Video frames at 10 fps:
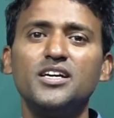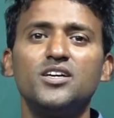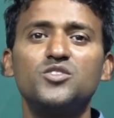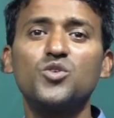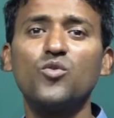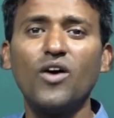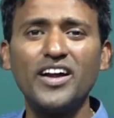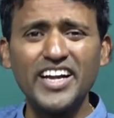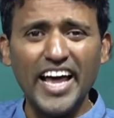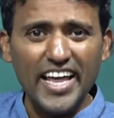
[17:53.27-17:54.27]
So
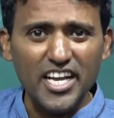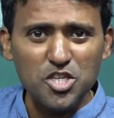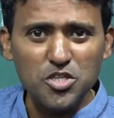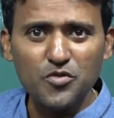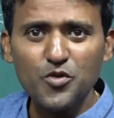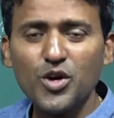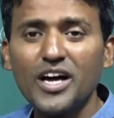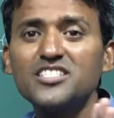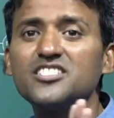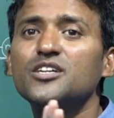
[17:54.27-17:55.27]
one direction if you
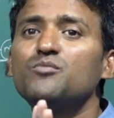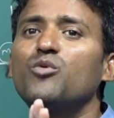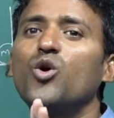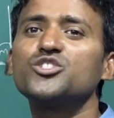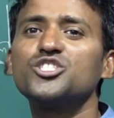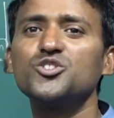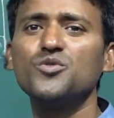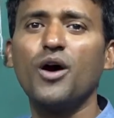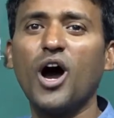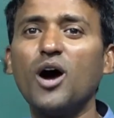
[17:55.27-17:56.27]
consider
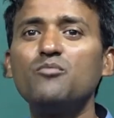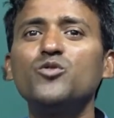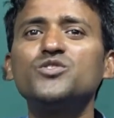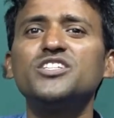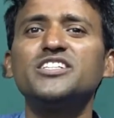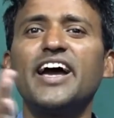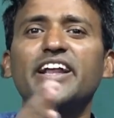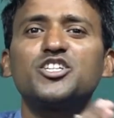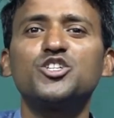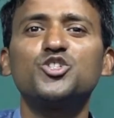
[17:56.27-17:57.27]
positive, opposite
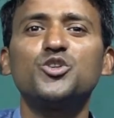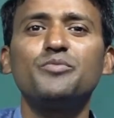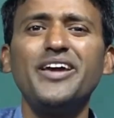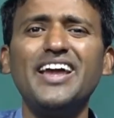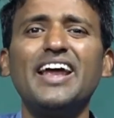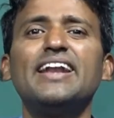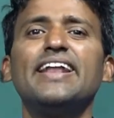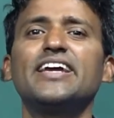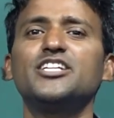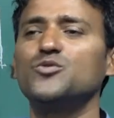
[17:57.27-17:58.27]
direction should be
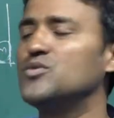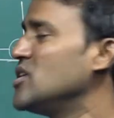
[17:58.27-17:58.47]
negative.